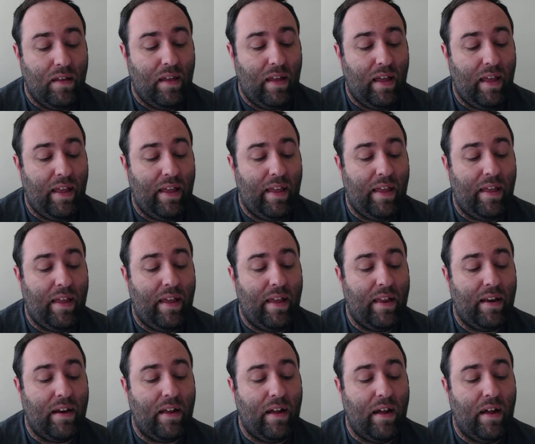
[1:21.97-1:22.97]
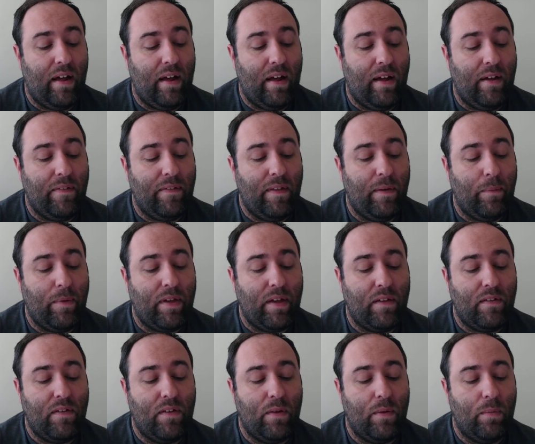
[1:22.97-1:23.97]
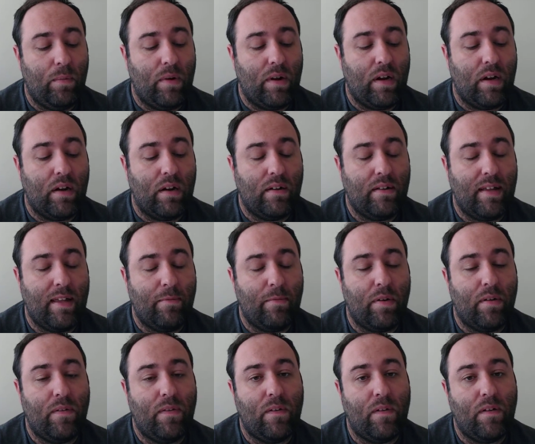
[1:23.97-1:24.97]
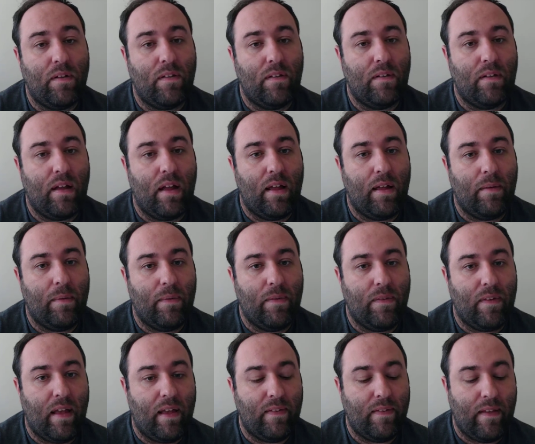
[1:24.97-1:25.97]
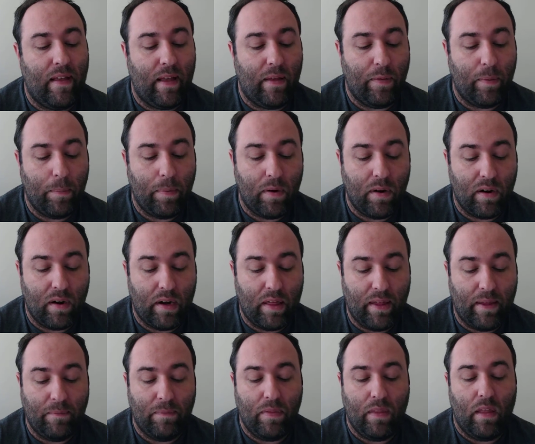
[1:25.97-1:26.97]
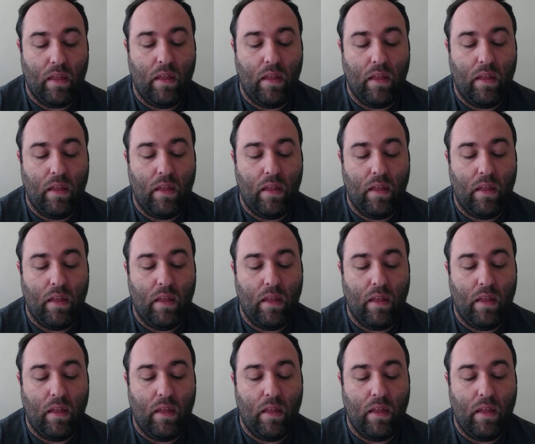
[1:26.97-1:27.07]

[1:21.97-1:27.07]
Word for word: And uh, then we cut to where Team Arrow still uh, decides to have the party.